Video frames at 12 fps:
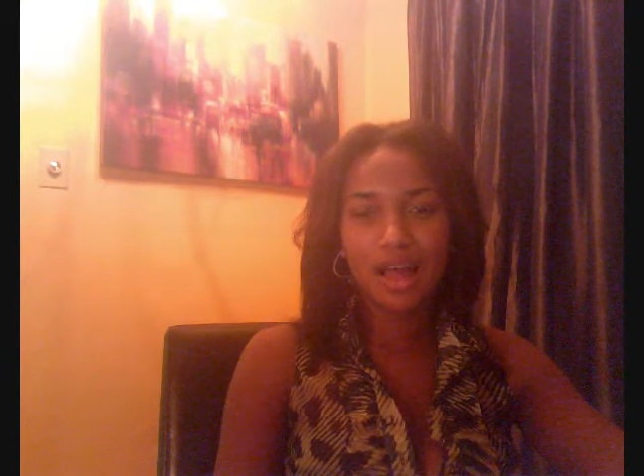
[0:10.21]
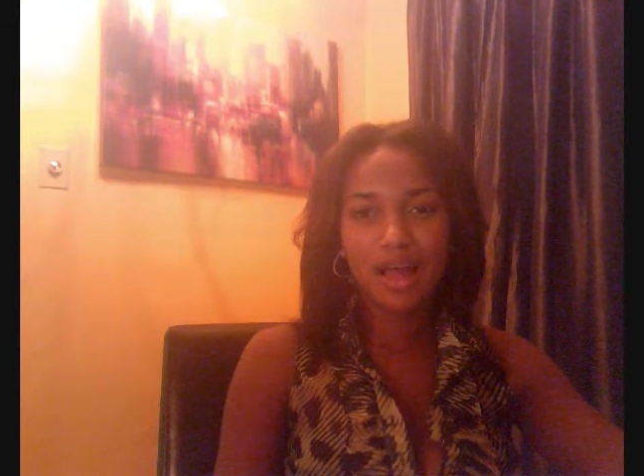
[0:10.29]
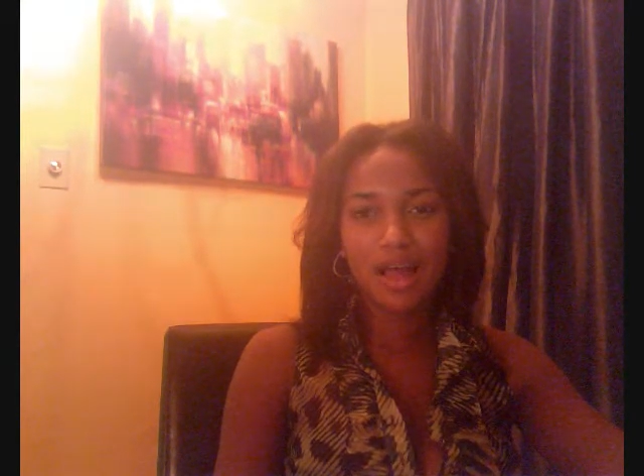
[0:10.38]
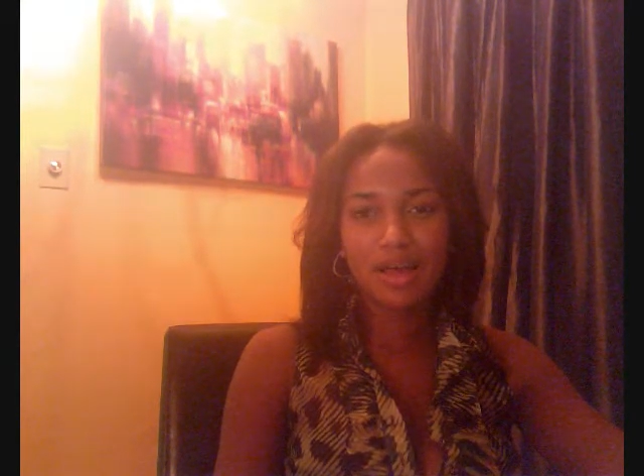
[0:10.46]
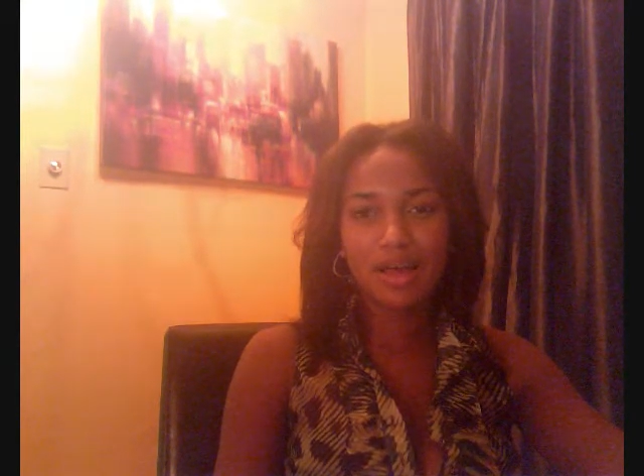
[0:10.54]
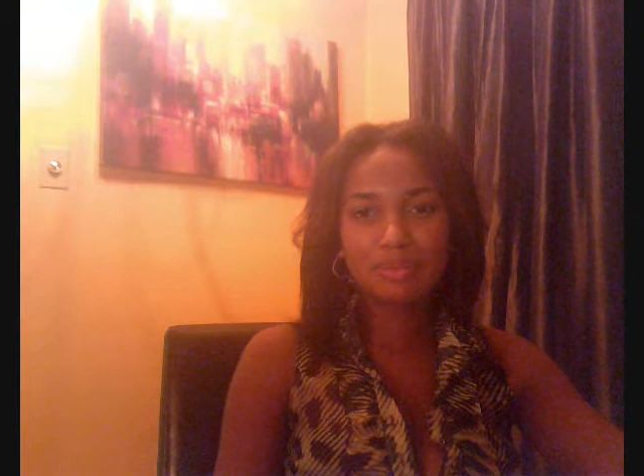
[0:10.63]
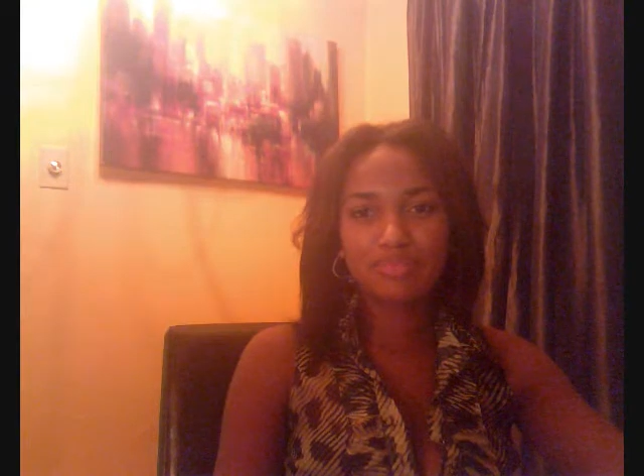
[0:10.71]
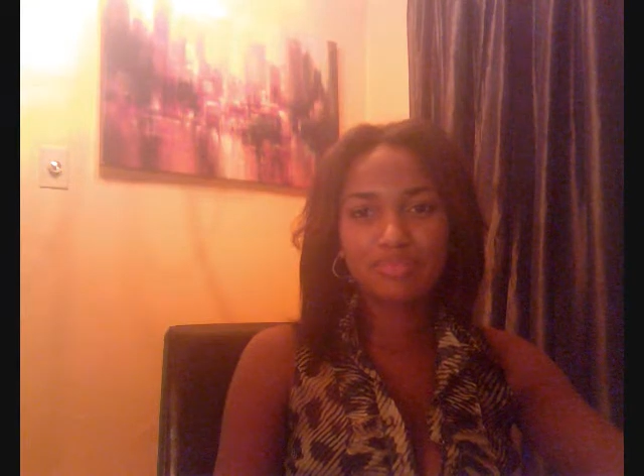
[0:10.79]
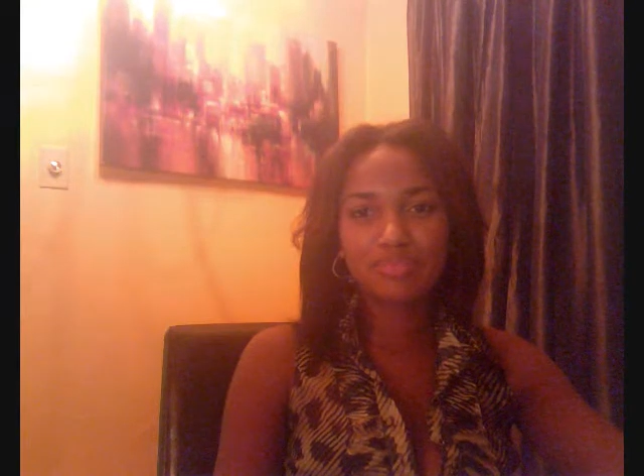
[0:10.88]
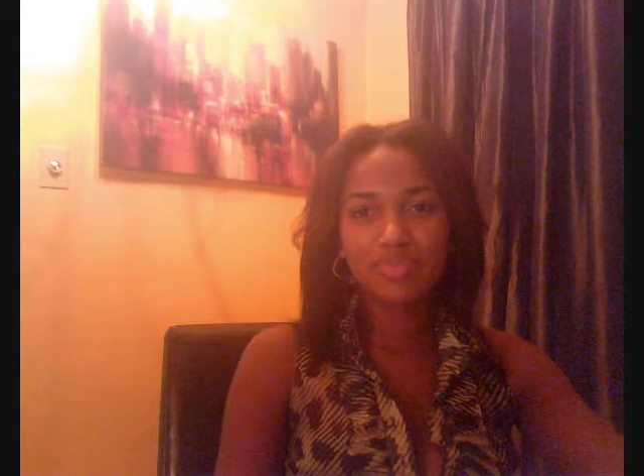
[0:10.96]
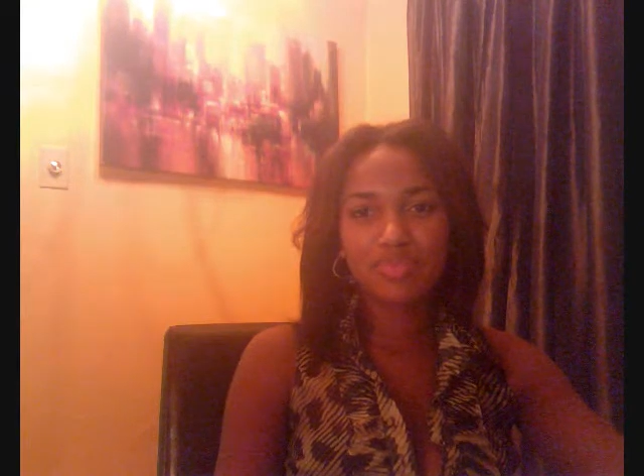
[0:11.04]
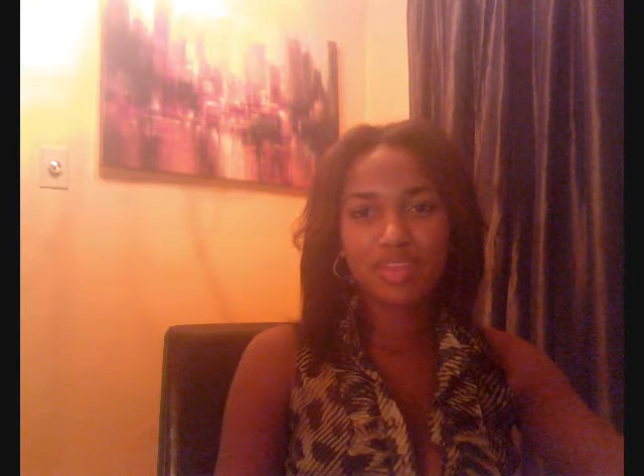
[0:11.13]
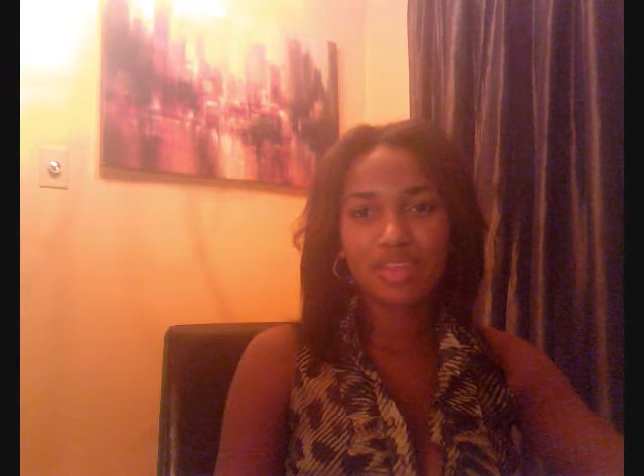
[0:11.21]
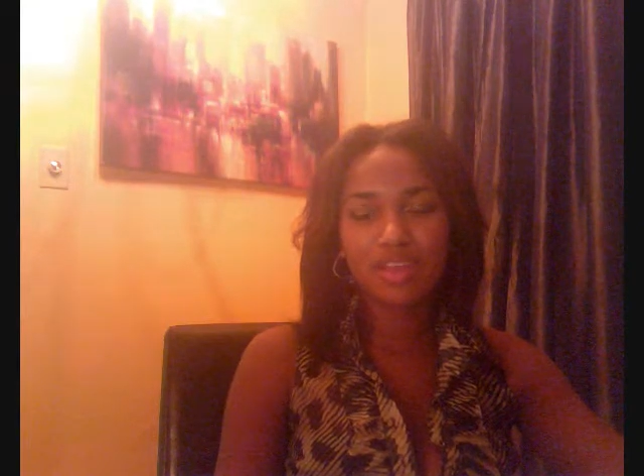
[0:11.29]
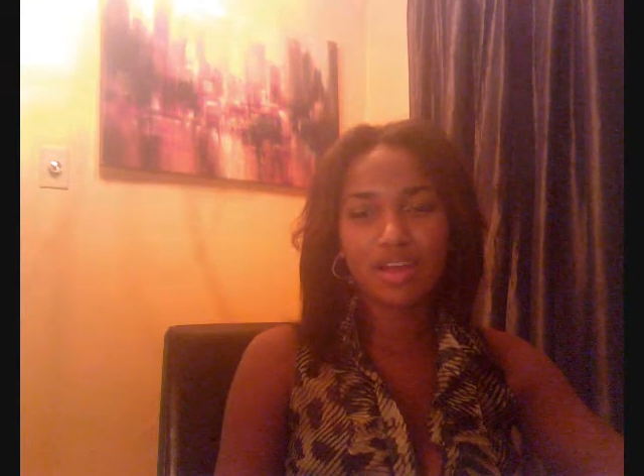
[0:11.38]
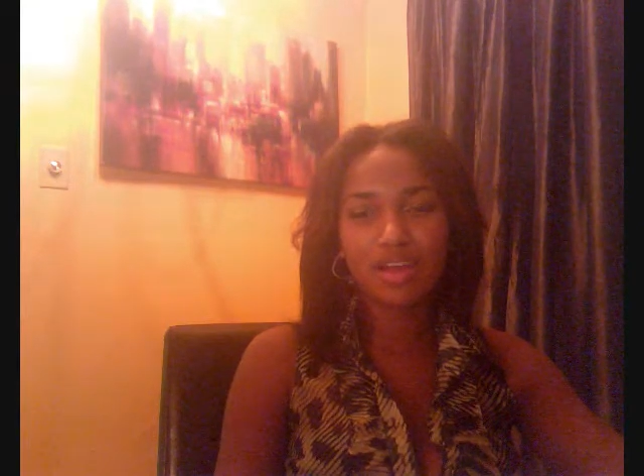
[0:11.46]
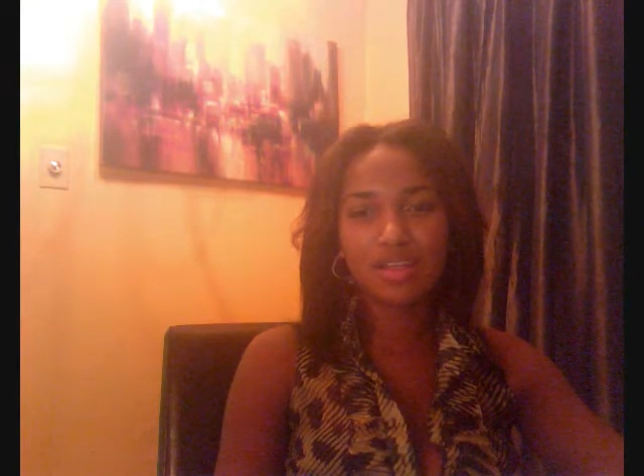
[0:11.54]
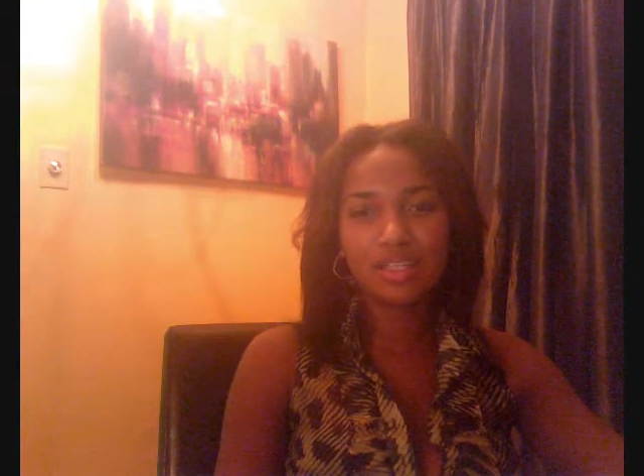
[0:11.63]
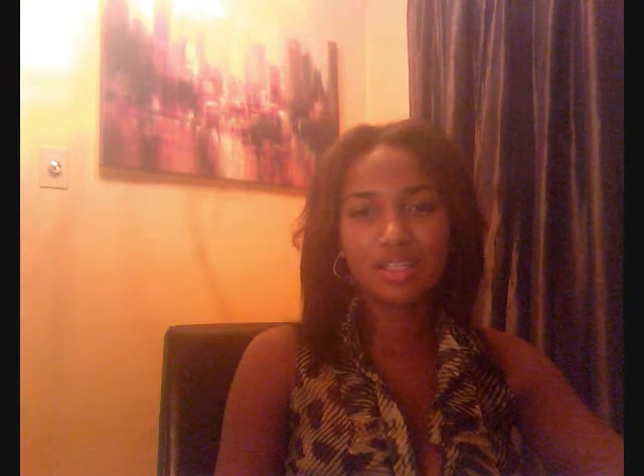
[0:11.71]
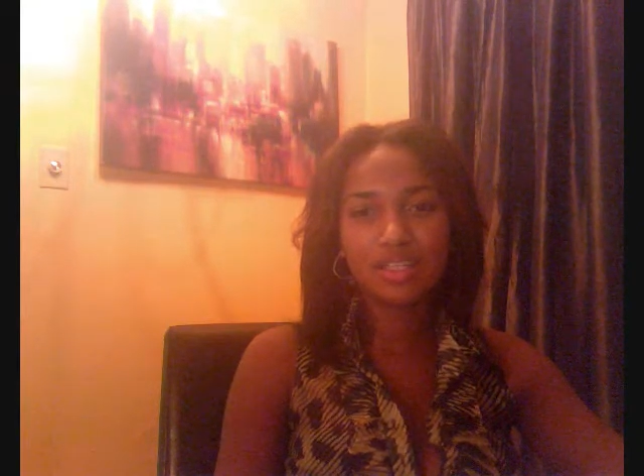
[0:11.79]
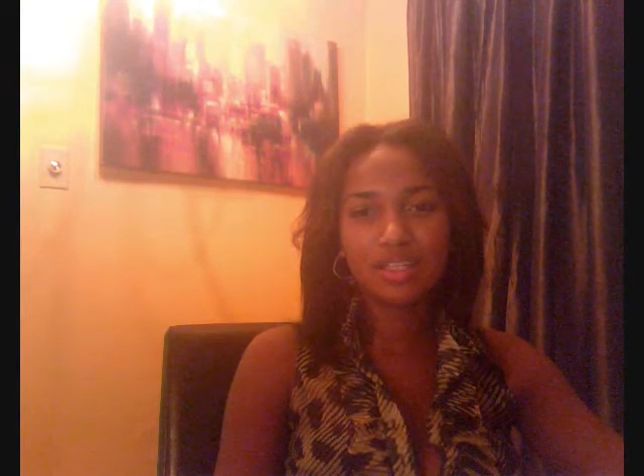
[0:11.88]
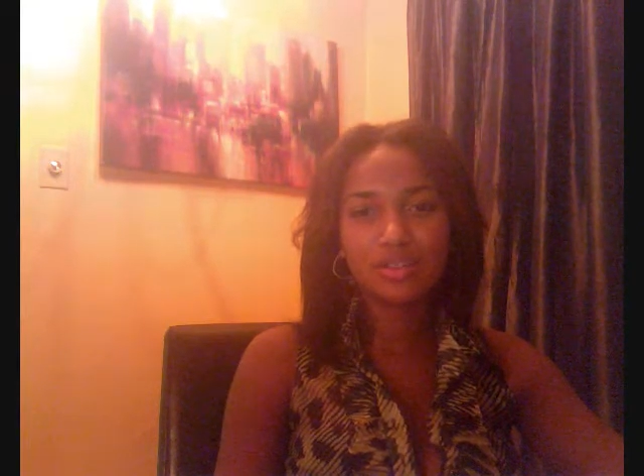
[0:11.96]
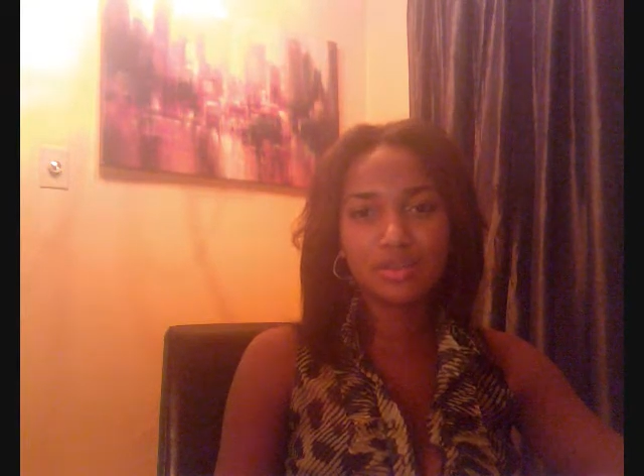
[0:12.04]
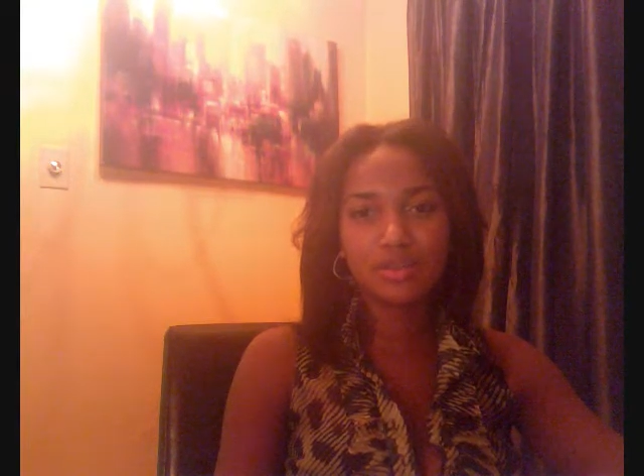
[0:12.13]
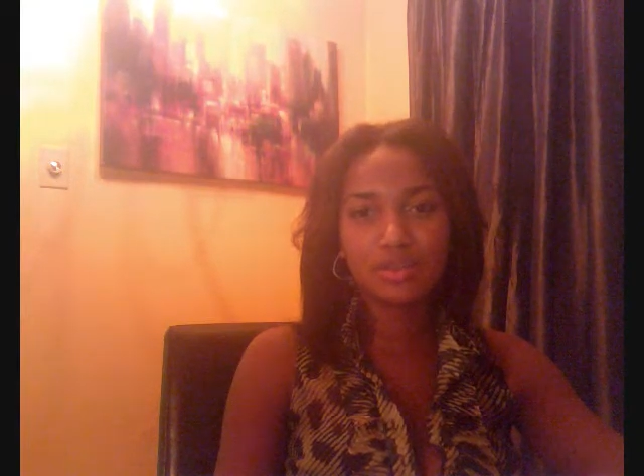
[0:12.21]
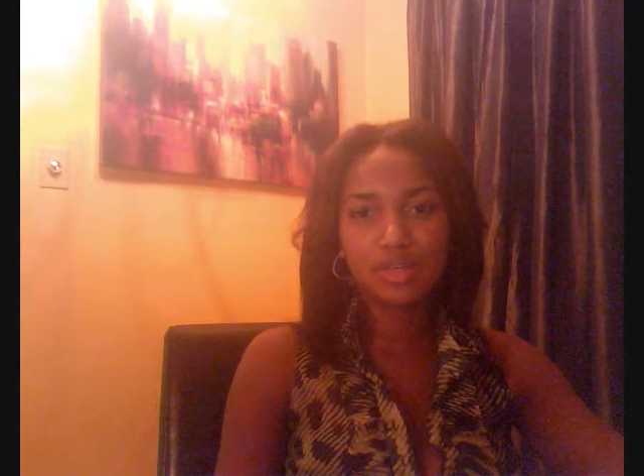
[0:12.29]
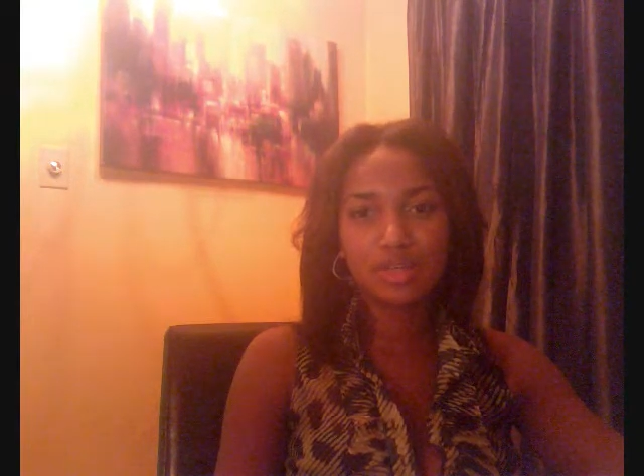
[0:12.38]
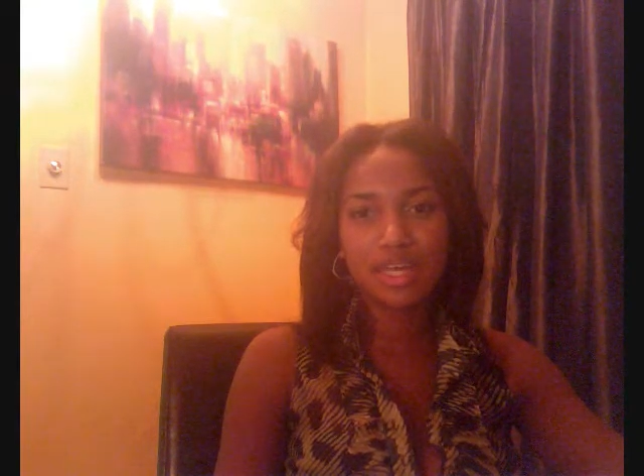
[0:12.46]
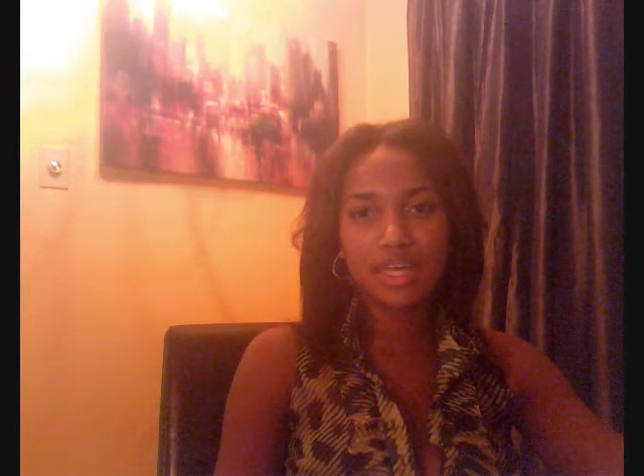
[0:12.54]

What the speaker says: Um, our clinical